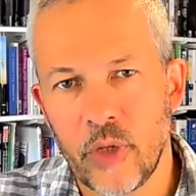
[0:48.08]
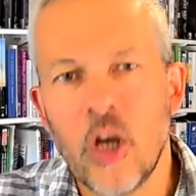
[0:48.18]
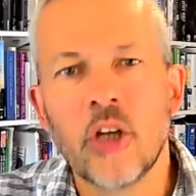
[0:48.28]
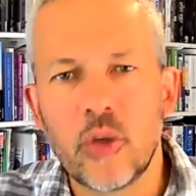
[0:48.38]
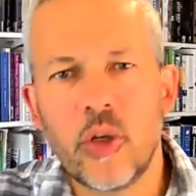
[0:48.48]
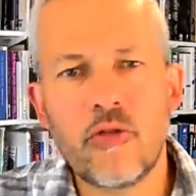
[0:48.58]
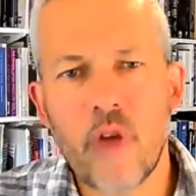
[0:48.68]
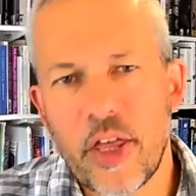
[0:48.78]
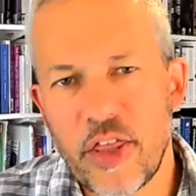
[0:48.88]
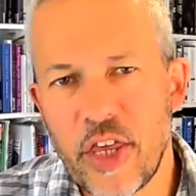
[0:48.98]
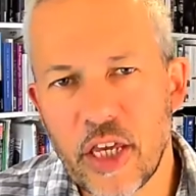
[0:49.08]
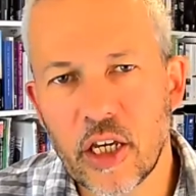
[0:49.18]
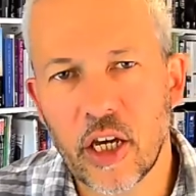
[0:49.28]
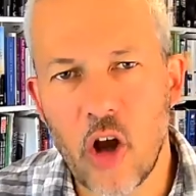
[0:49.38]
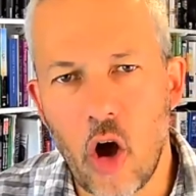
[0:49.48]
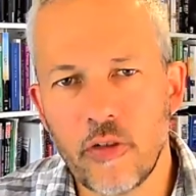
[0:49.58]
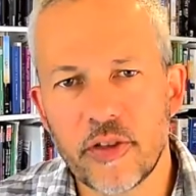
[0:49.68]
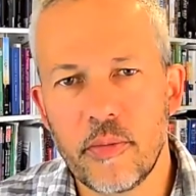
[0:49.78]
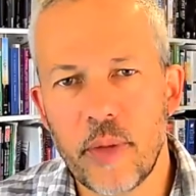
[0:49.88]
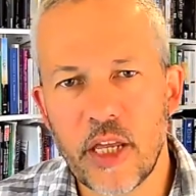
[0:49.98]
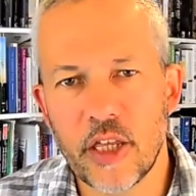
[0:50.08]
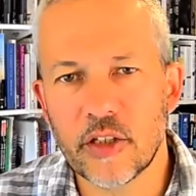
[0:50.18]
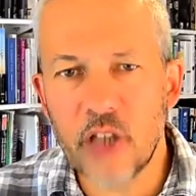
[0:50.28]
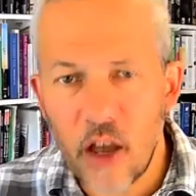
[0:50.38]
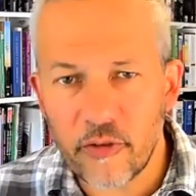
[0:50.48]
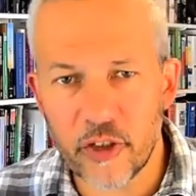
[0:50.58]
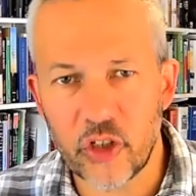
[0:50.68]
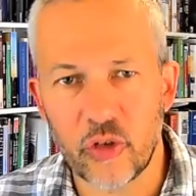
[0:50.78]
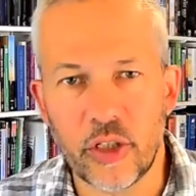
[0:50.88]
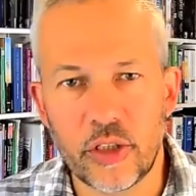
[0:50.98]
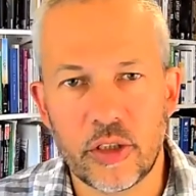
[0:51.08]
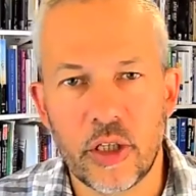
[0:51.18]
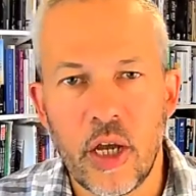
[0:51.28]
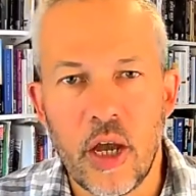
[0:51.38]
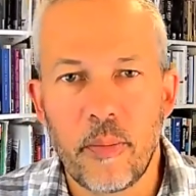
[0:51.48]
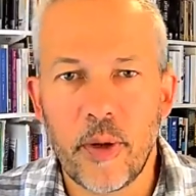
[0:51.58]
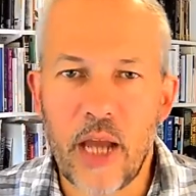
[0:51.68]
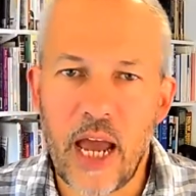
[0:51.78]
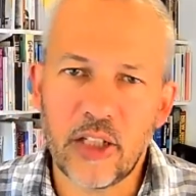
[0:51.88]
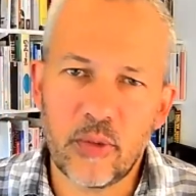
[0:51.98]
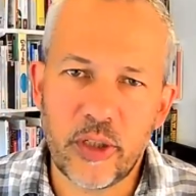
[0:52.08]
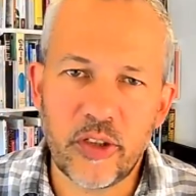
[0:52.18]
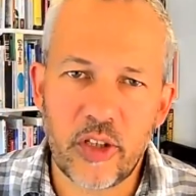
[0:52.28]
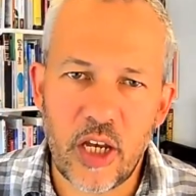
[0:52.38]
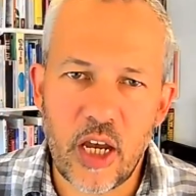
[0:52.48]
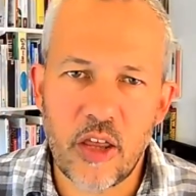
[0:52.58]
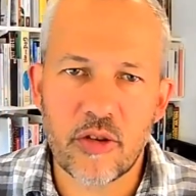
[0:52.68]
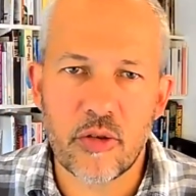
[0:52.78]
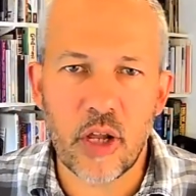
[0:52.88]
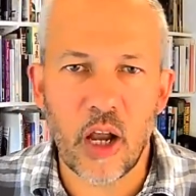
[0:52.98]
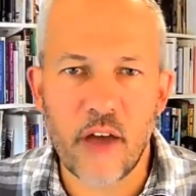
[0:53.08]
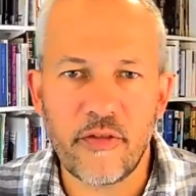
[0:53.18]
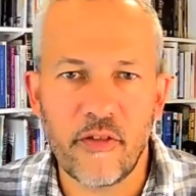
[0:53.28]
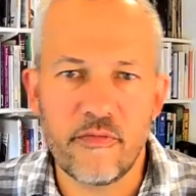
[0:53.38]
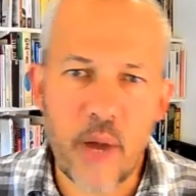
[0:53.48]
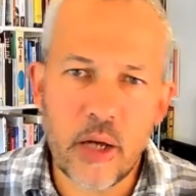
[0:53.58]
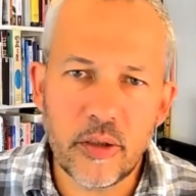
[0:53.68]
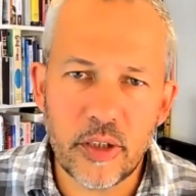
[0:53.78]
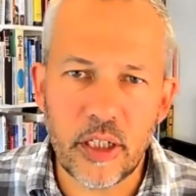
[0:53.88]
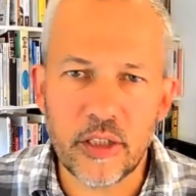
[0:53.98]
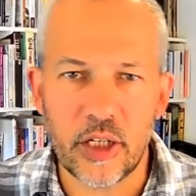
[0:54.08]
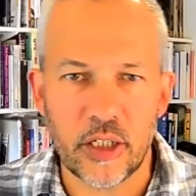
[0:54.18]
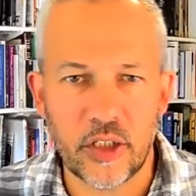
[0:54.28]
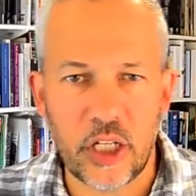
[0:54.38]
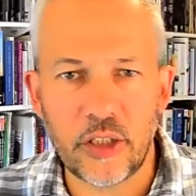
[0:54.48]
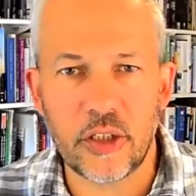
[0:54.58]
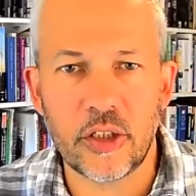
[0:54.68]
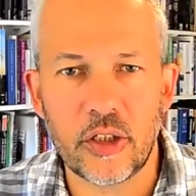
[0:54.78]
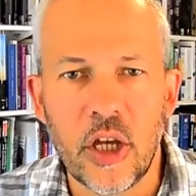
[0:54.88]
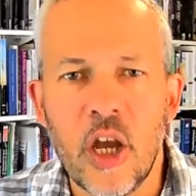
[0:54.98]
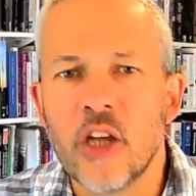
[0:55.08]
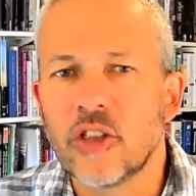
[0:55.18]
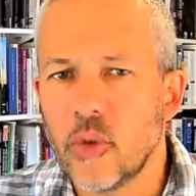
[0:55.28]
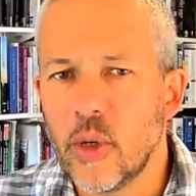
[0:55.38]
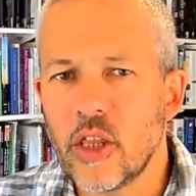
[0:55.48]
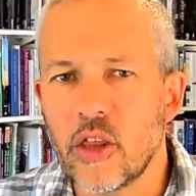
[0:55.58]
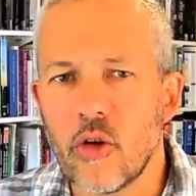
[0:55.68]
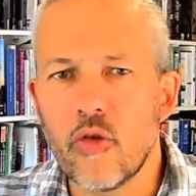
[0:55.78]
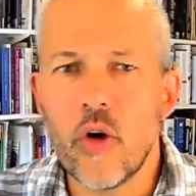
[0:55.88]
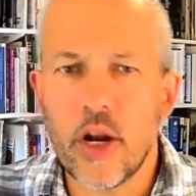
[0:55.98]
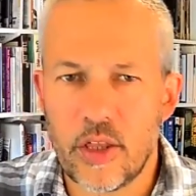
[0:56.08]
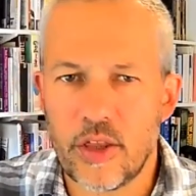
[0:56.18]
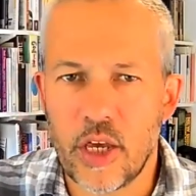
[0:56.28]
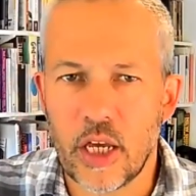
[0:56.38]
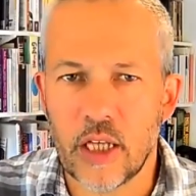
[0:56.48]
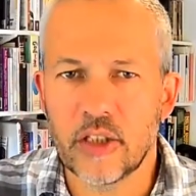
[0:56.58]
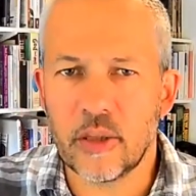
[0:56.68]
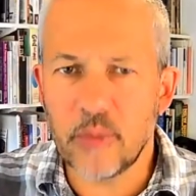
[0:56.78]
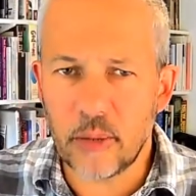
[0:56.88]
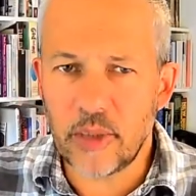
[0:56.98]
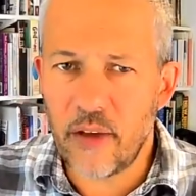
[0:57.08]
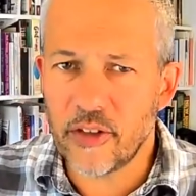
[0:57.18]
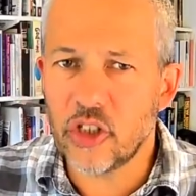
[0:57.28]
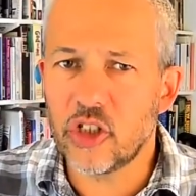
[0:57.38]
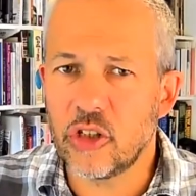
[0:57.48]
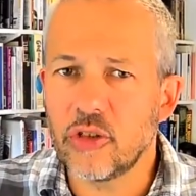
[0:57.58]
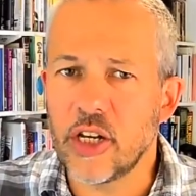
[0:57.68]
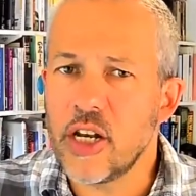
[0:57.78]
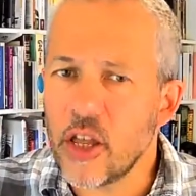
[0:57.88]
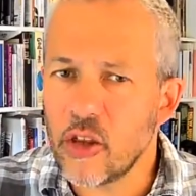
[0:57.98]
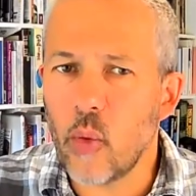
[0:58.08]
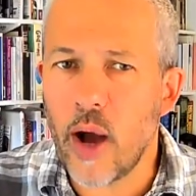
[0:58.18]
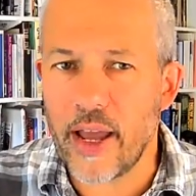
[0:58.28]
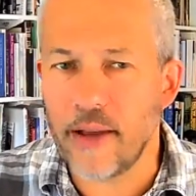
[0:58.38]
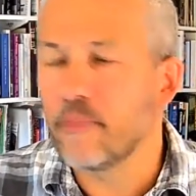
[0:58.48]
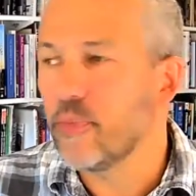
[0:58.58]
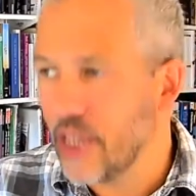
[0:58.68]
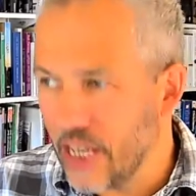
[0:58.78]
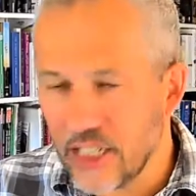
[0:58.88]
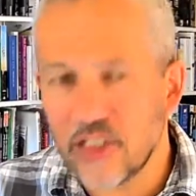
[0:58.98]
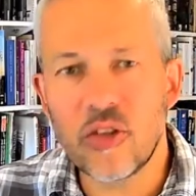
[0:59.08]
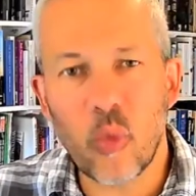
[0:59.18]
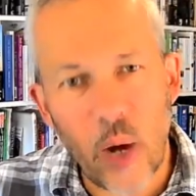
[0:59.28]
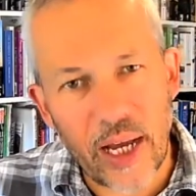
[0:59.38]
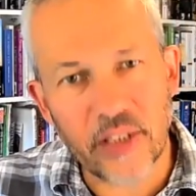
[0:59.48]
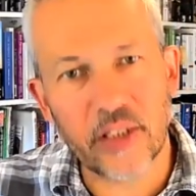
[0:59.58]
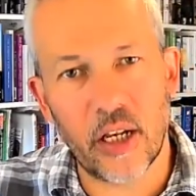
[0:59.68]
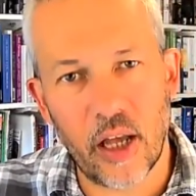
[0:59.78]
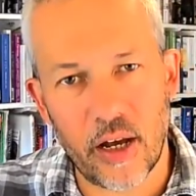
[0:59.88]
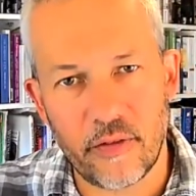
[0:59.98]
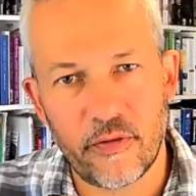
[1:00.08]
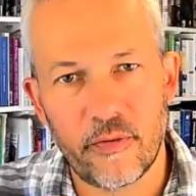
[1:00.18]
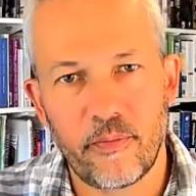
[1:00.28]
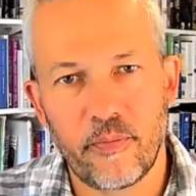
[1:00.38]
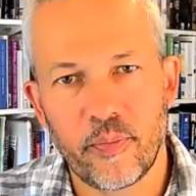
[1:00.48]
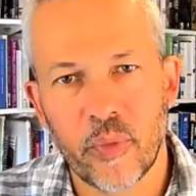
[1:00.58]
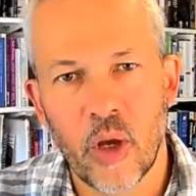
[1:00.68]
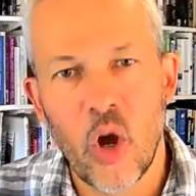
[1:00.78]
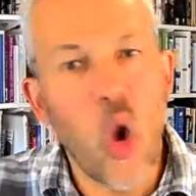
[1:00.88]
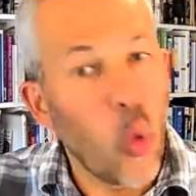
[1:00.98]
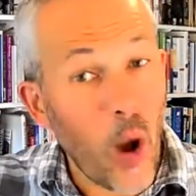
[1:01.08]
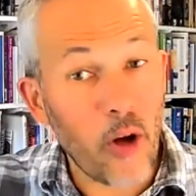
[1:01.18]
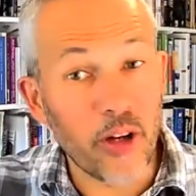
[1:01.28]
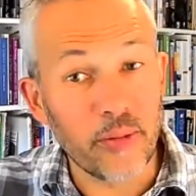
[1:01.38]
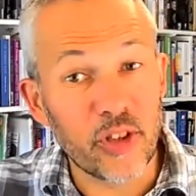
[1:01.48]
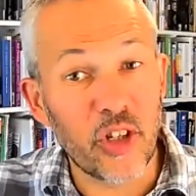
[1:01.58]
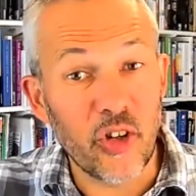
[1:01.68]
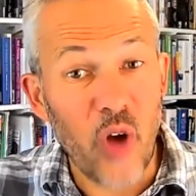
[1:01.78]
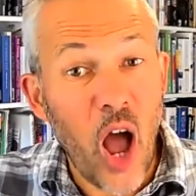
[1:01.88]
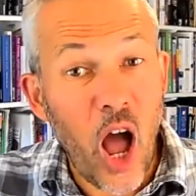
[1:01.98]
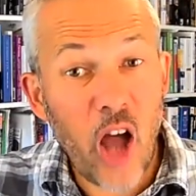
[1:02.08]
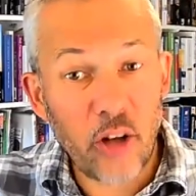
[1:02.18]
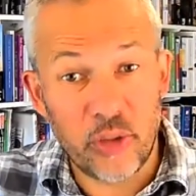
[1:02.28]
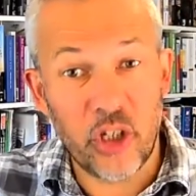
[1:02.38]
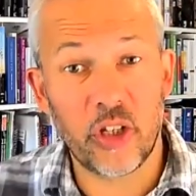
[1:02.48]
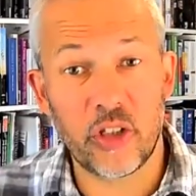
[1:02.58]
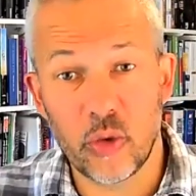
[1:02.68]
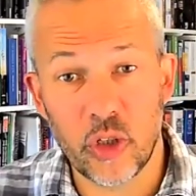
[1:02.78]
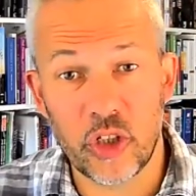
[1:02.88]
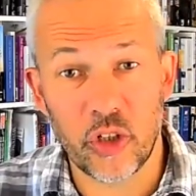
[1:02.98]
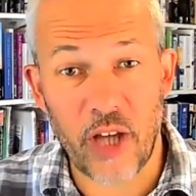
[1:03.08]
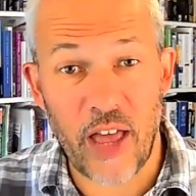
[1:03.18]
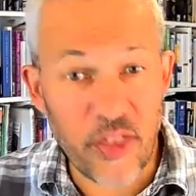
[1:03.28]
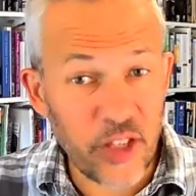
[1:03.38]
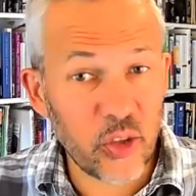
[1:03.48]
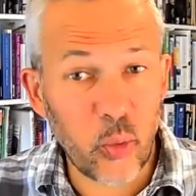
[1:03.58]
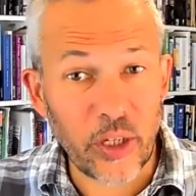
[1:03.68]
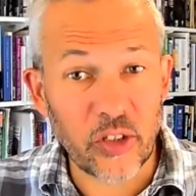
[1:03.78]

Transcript: Doing the right thing can often be the tougher choice. But as we see through the life of Moses and Jesus, doing the right thing and sometimes having to choose another way is the way to life. Welcome to Hope Church Aldershot and this week's